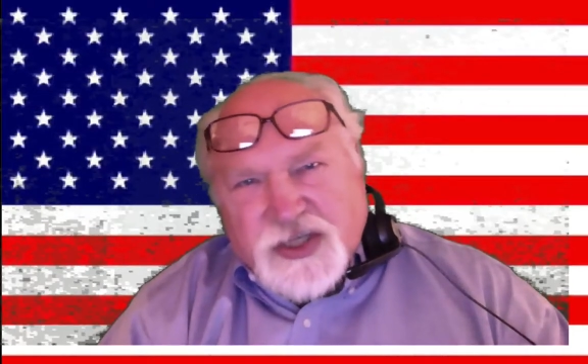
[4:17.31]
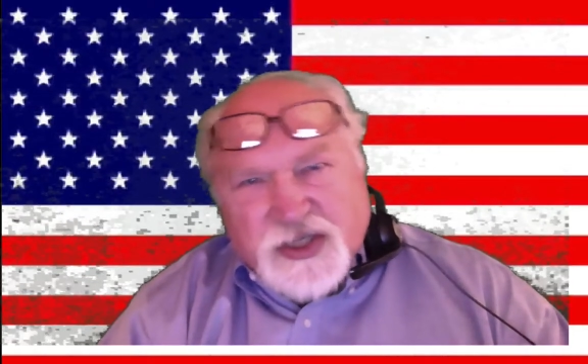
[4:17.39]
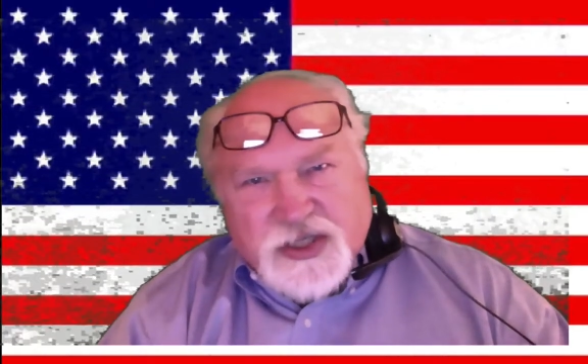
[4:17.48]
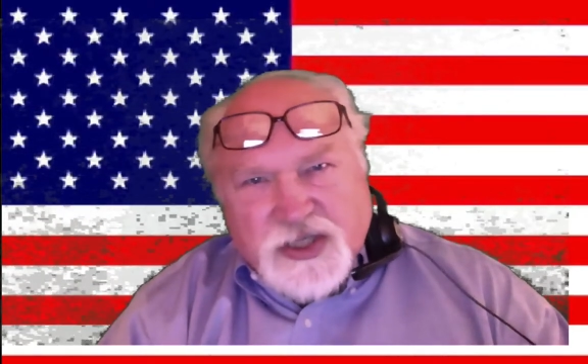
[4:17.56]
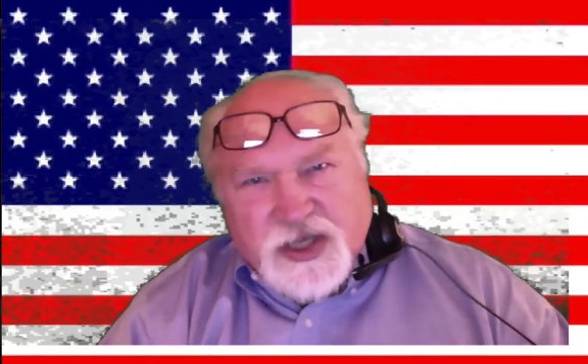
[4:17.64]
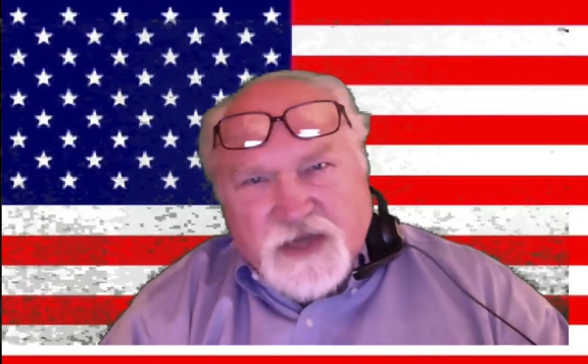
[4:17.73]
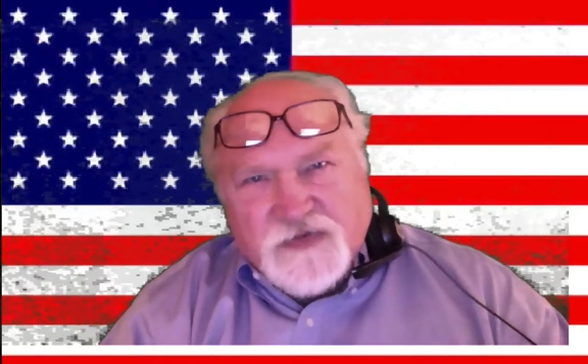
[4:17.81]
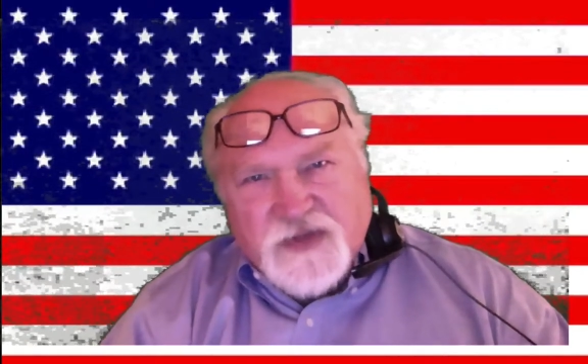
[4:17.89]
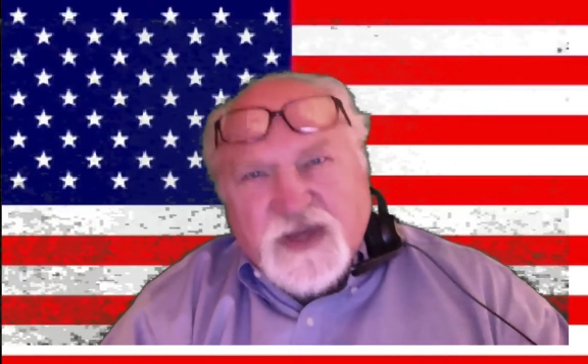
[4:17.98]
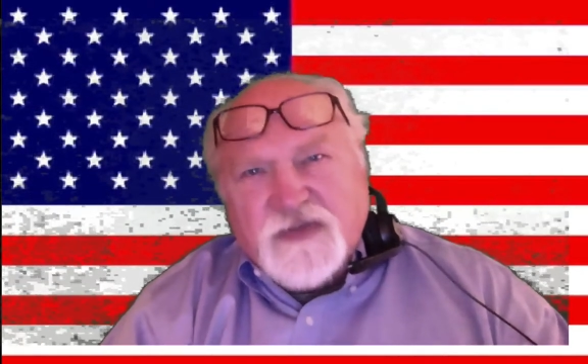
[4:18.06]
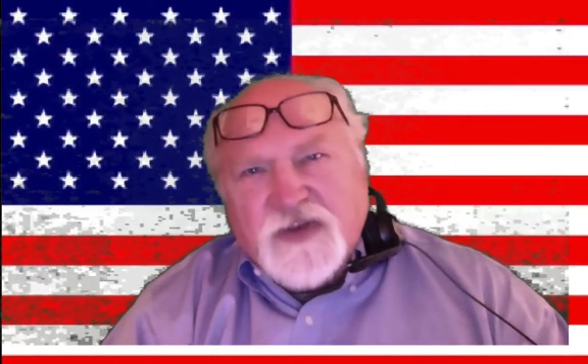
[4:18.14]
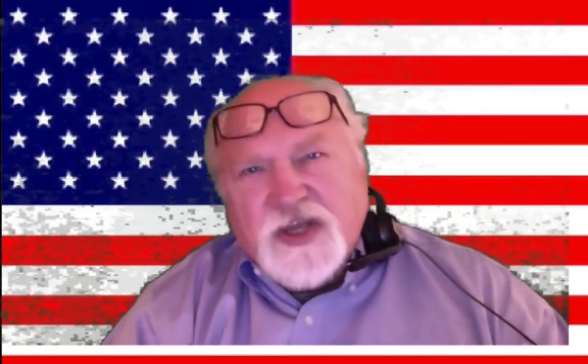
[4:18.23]
itself
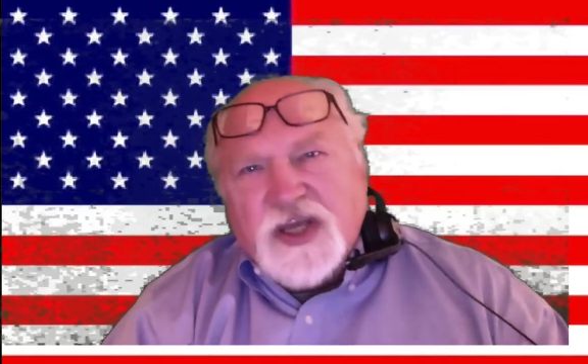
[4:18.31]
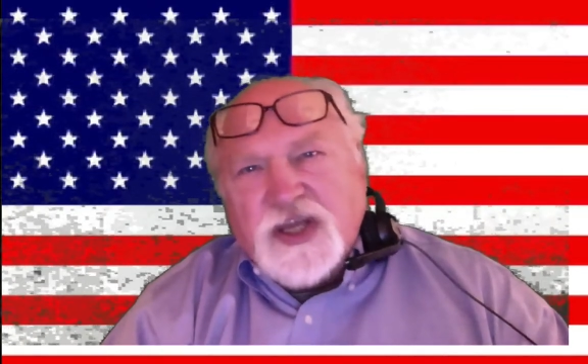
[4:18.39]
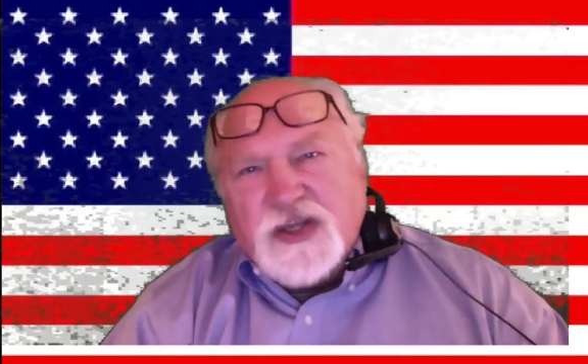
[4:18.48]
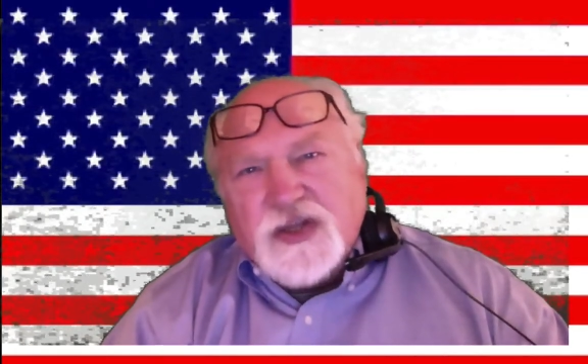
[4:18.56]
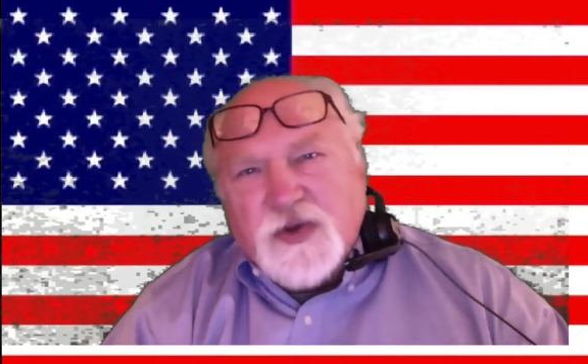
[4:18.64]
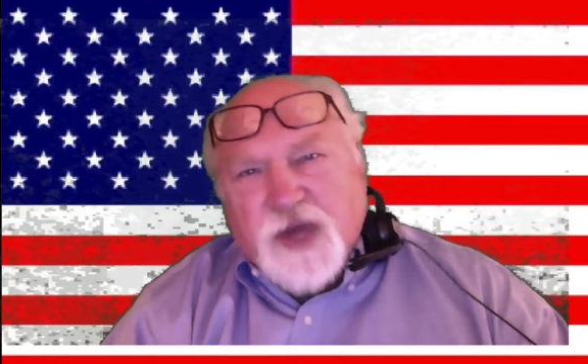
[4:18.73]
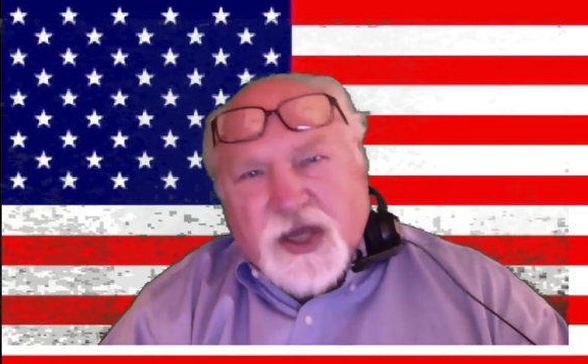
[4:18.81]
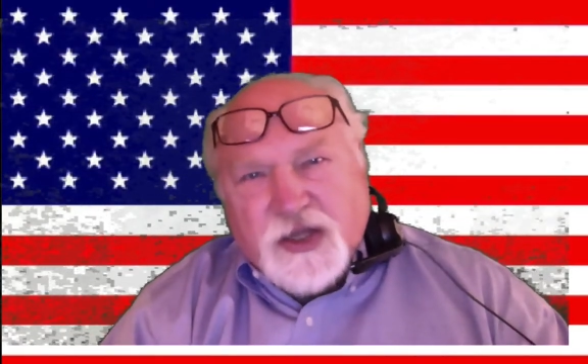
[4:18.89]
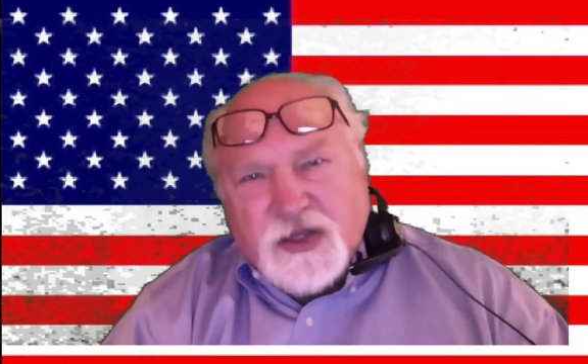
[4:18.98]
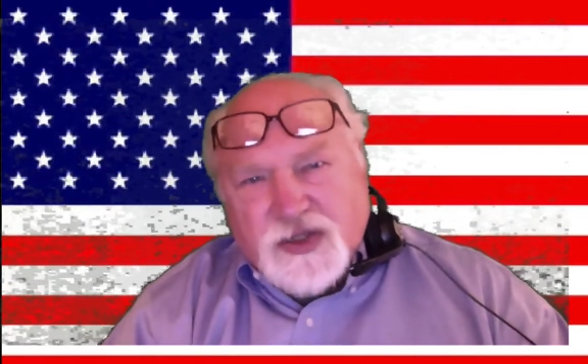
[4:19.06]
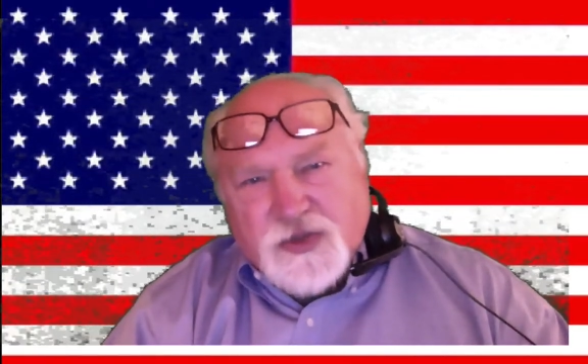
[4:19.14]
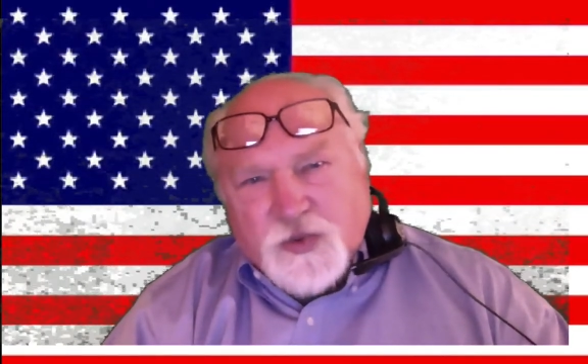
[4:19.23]
even into
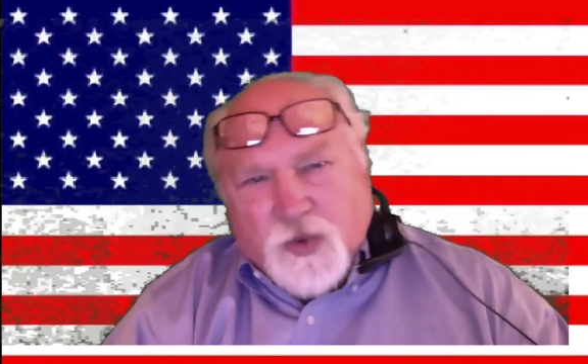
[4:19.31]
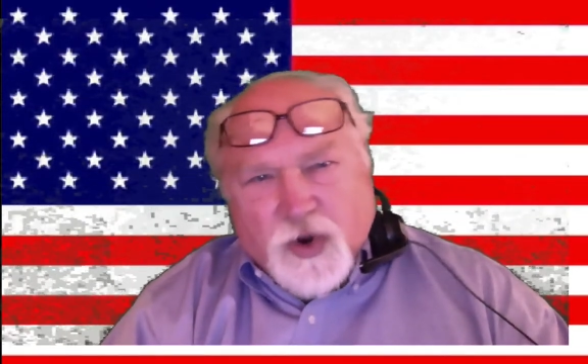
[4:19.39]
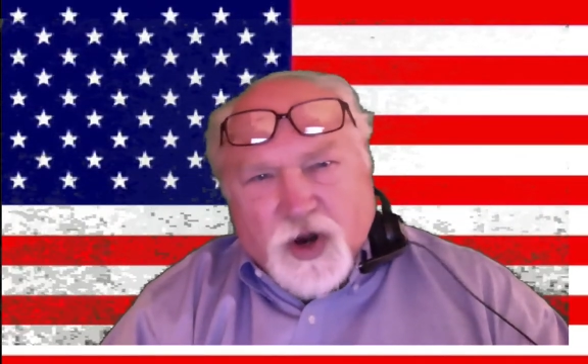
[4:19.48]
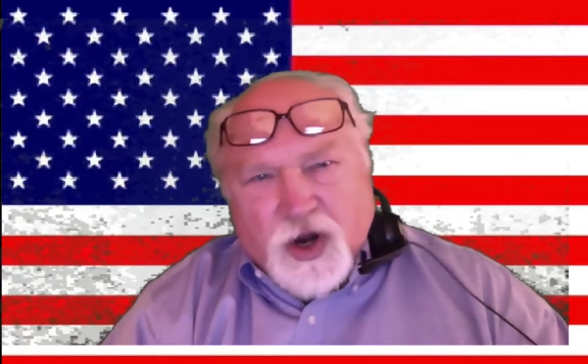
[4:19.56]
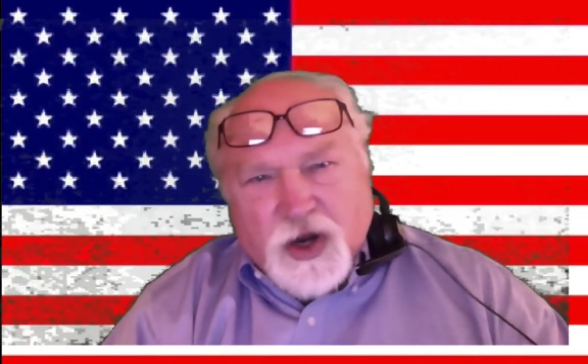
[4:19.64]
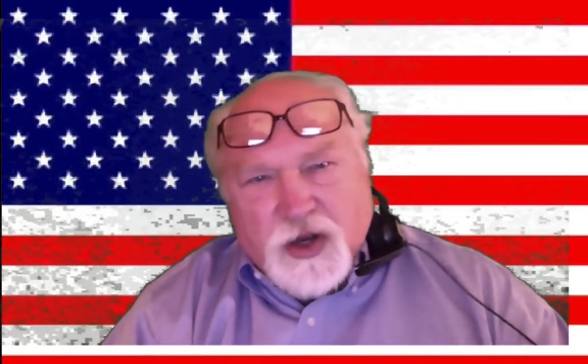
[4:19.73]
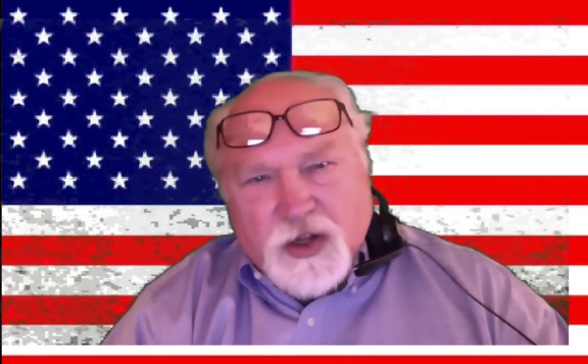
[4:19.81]
endless war.